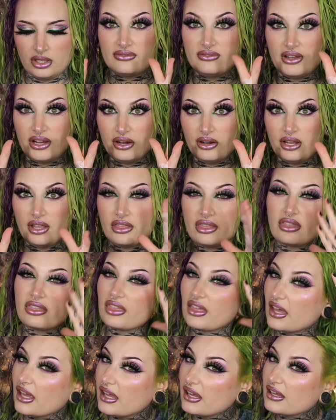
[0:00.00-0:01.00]
Very
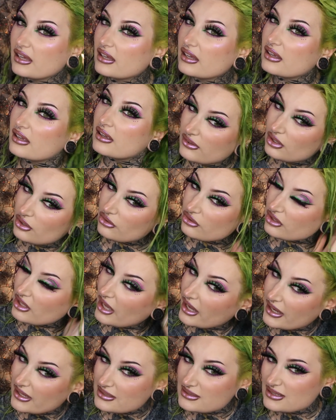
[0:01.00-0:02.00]
thick. Feels
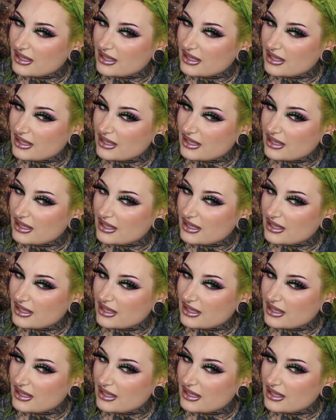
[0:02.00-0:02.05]
nice.